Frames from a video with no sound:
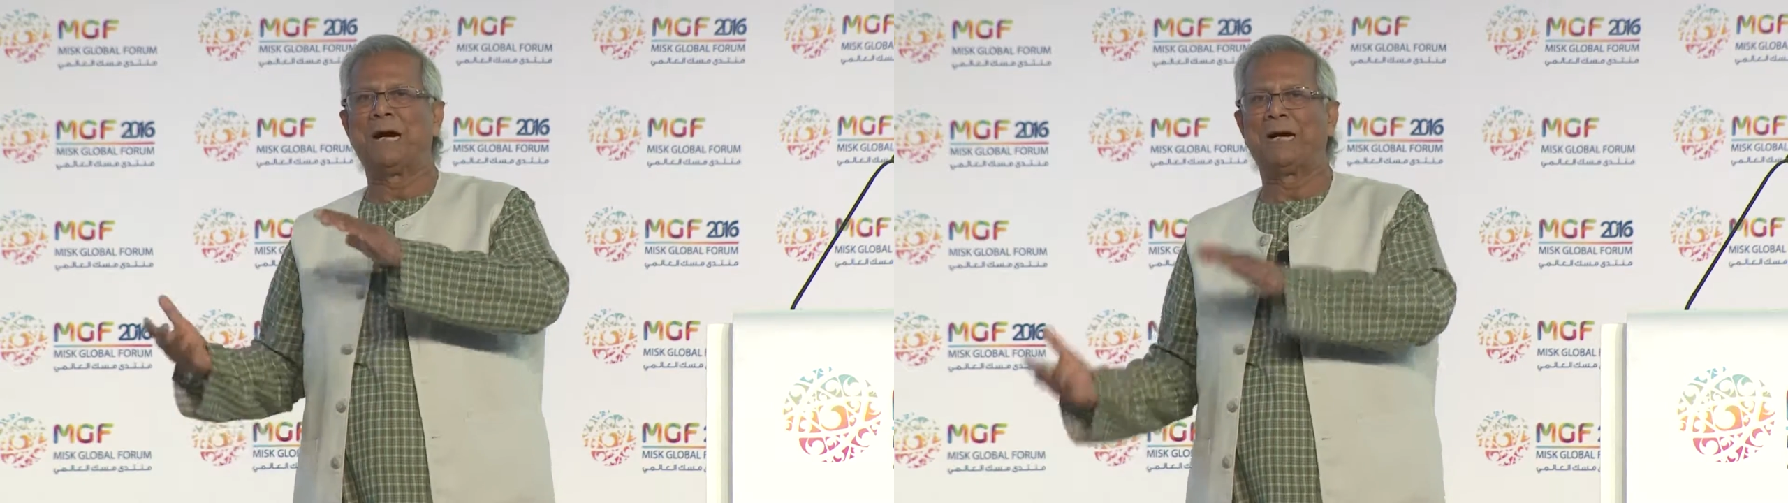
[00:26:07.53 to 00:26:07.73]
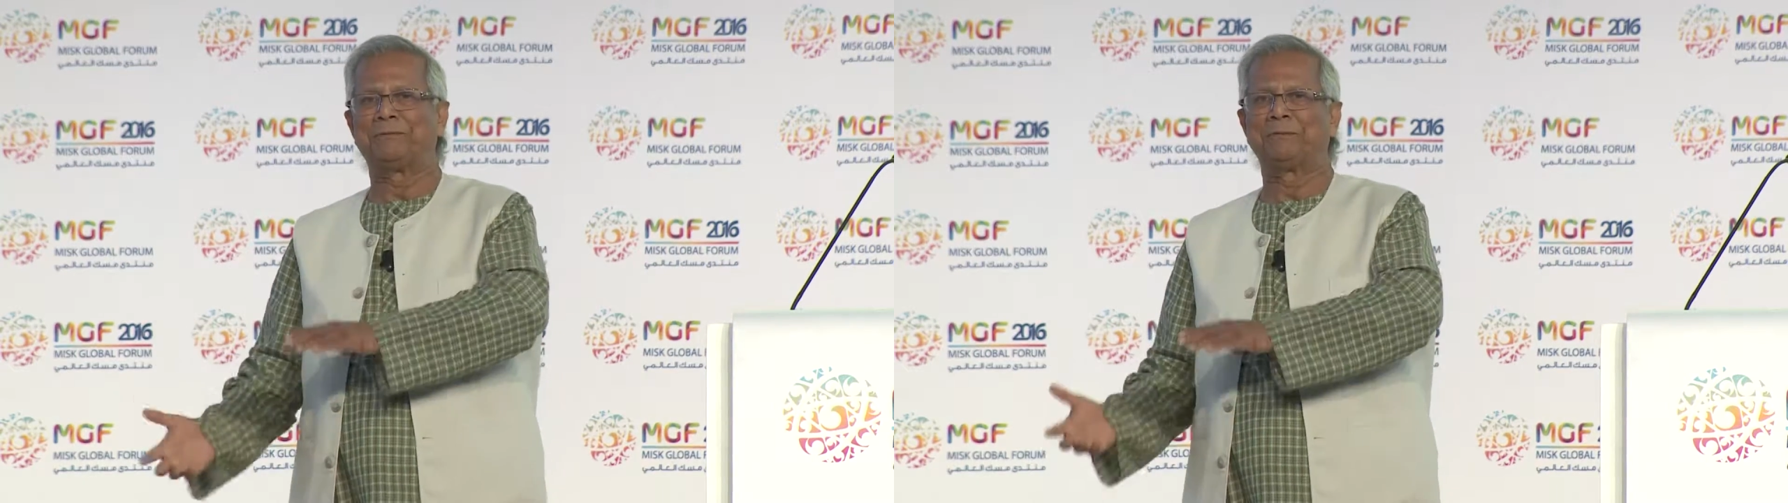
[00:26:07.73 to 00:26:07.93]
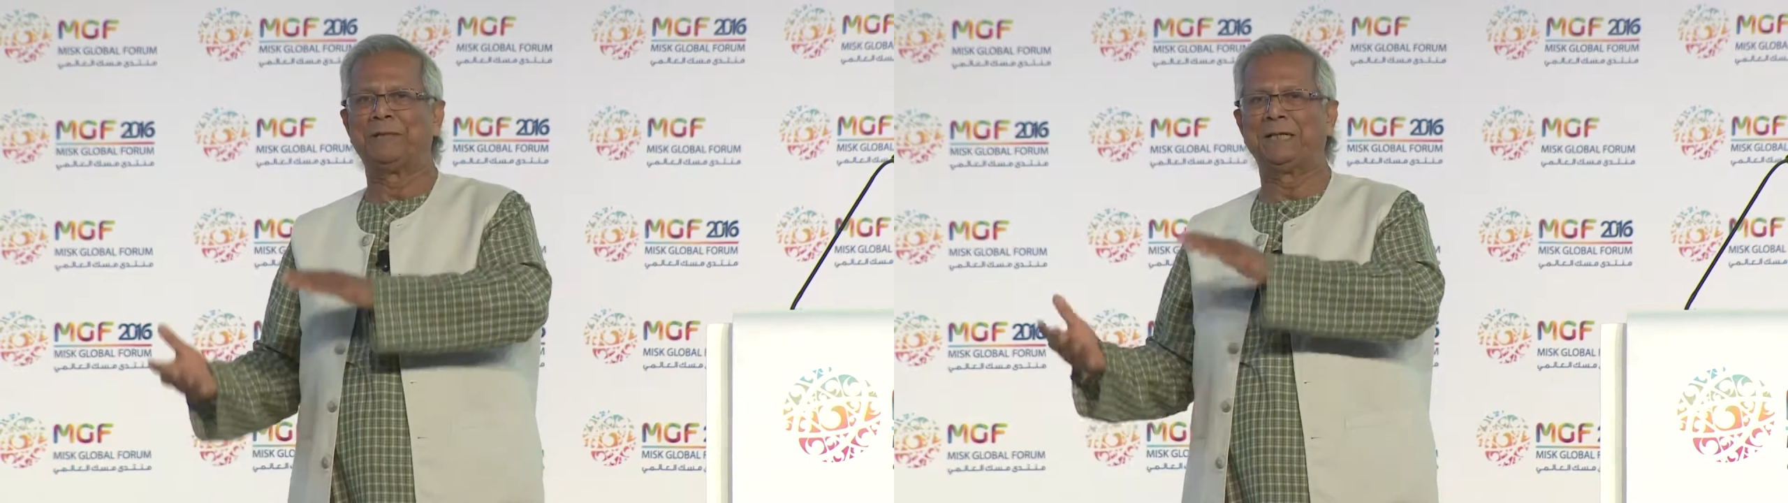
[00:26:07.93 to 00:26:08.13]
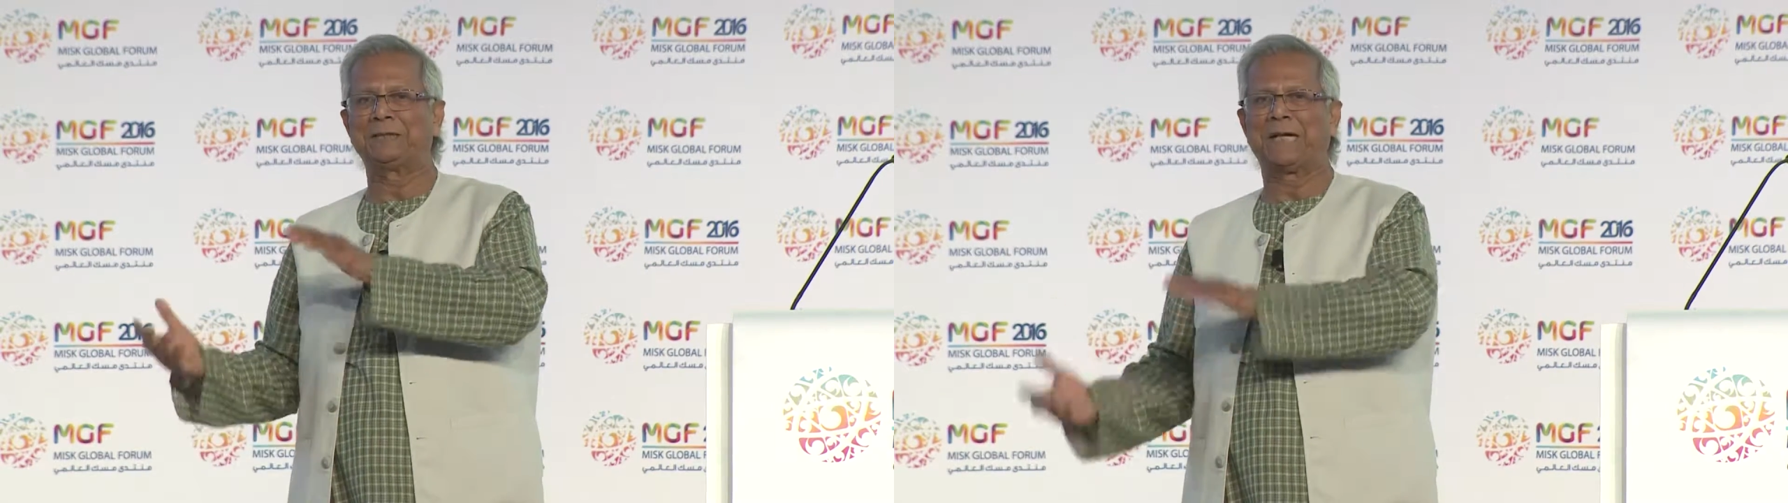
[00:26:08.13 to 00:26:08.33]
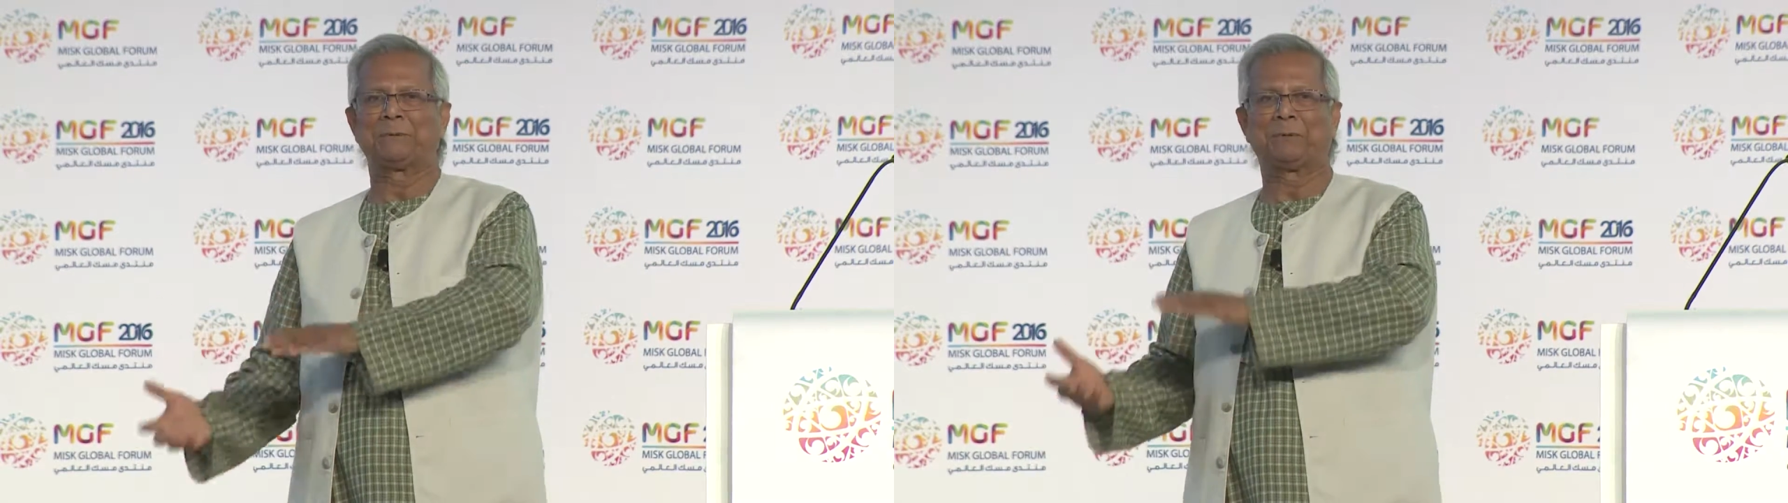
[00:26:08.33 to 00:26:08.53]
half of the
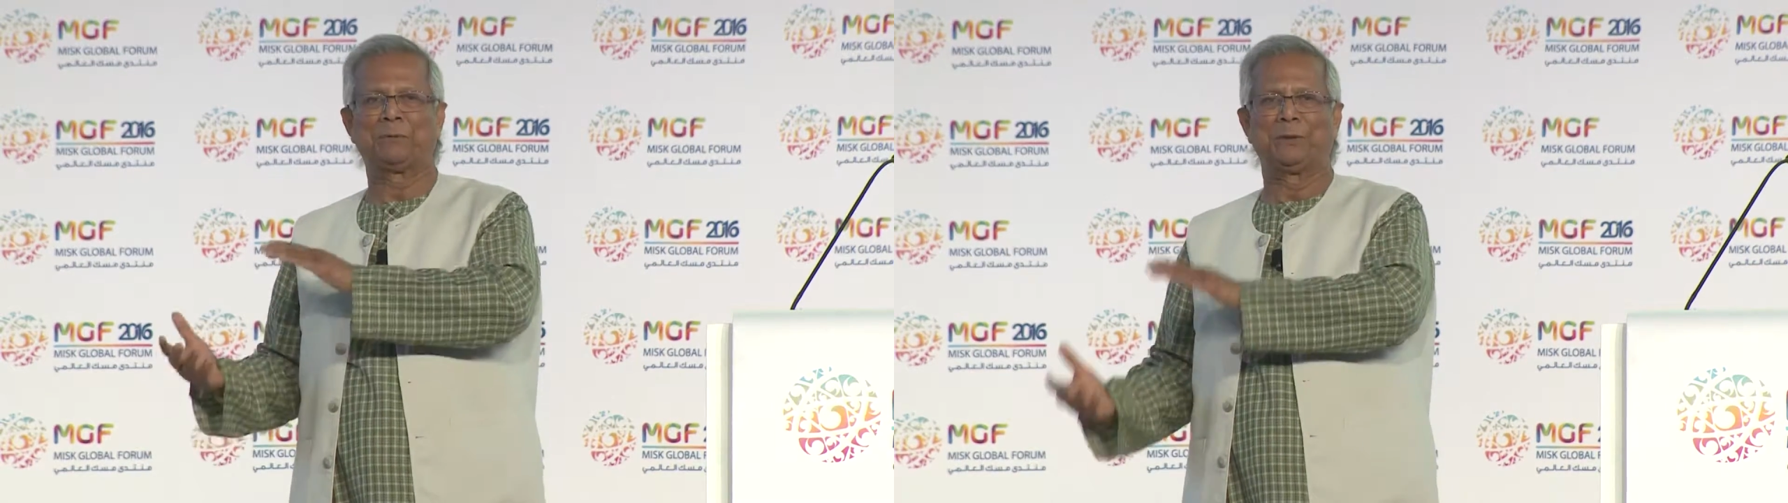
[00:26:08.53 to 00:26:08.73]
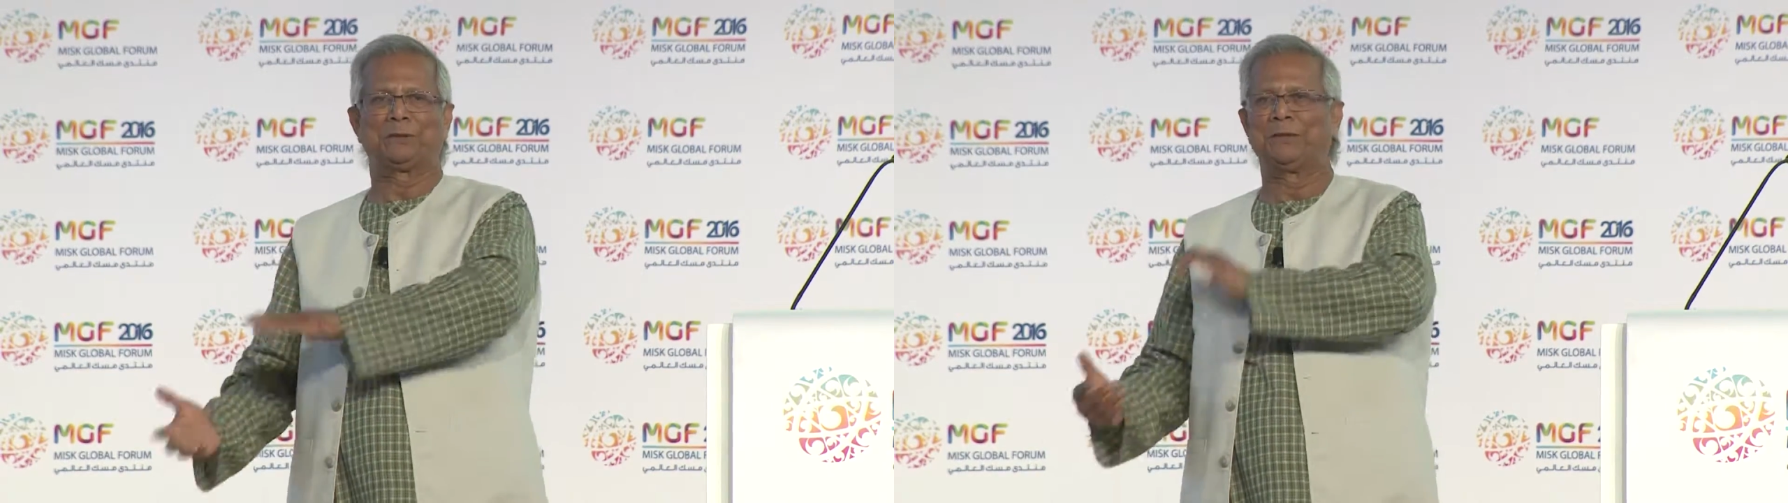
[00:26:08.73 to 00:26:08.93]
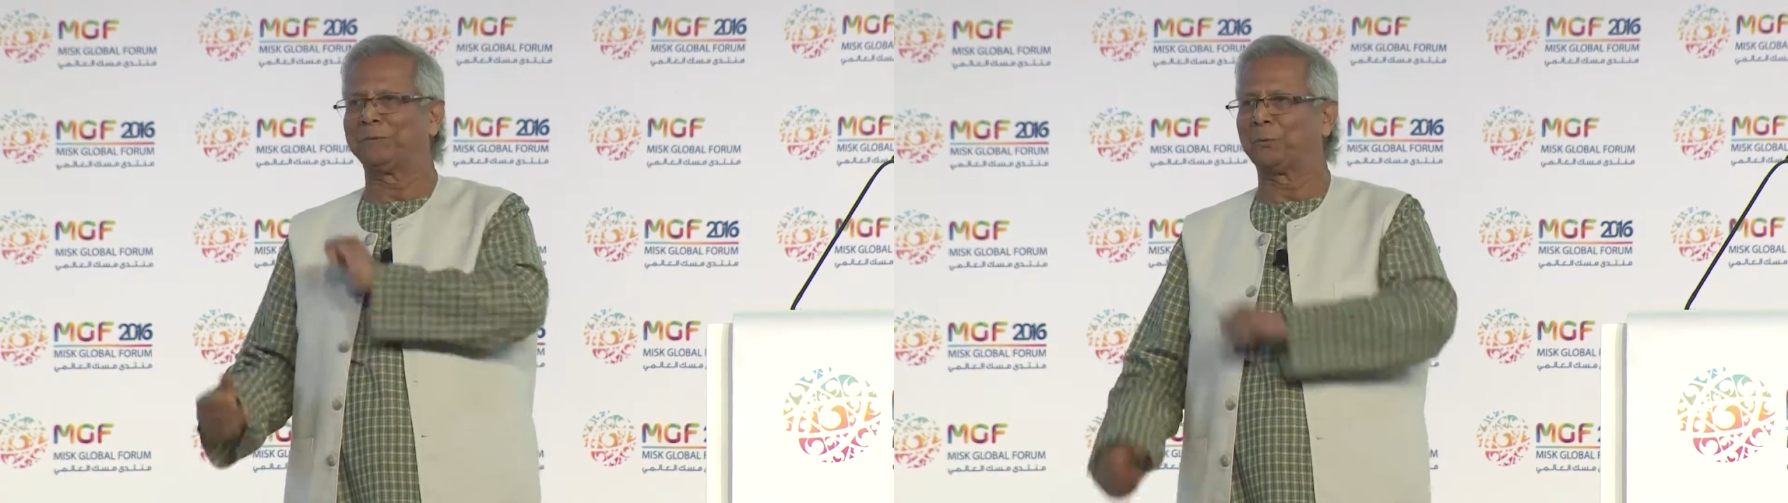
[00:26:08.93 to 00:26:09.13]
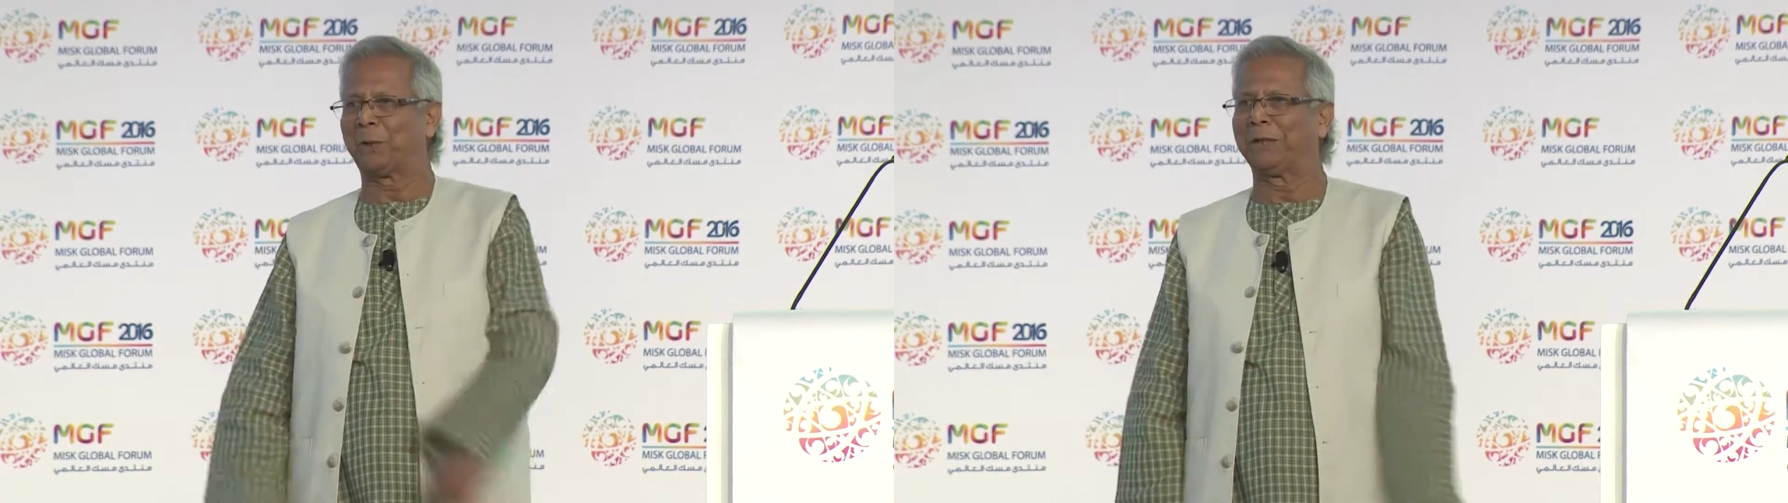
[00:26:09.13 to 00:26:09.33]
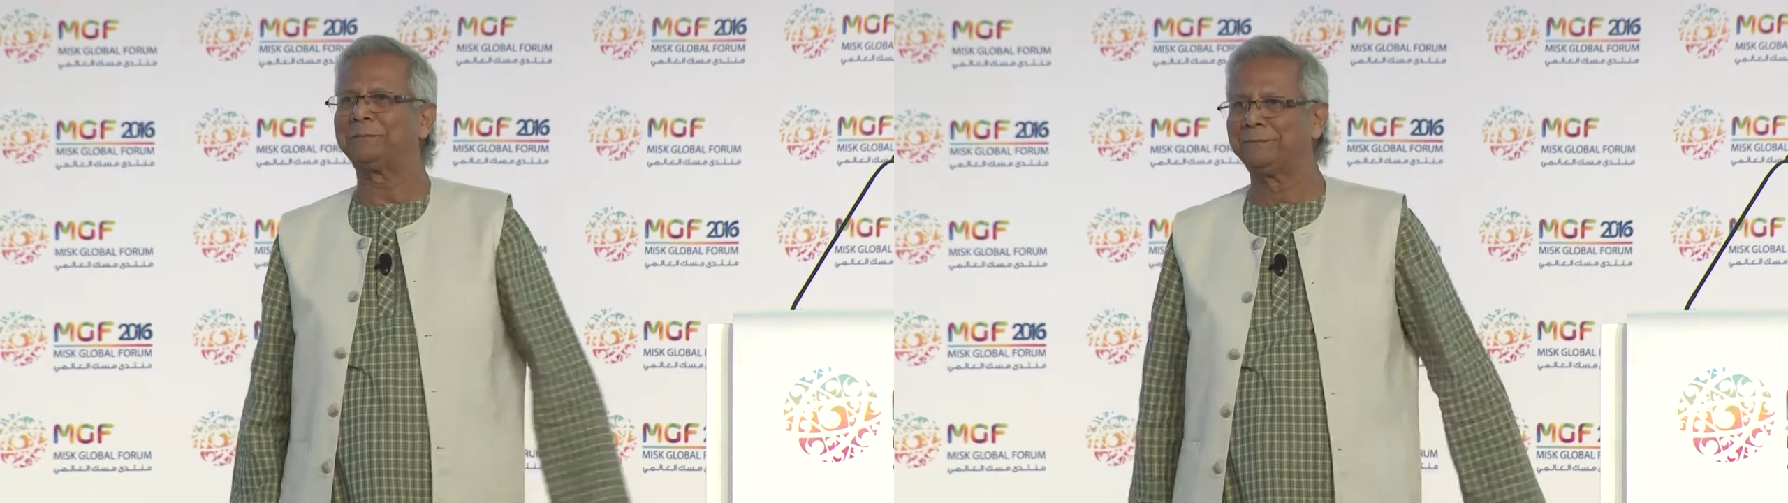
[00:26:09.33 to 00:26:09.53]
entire population of the world.